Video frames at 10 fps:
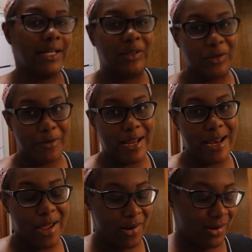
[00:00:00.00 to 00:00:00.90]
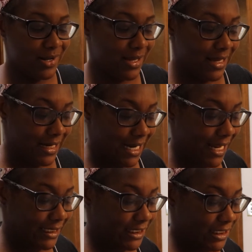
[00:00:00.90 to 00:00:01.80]
I don't know, right now,
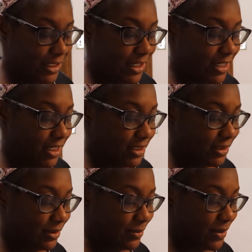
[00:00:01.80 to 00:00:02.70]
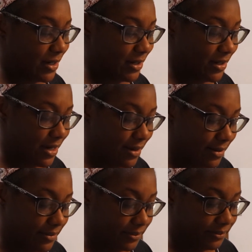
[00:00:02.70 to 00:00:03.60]
last year her colors were
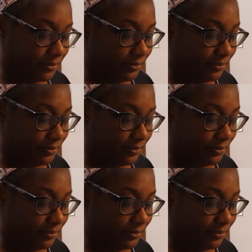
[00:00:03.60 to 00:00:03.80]
I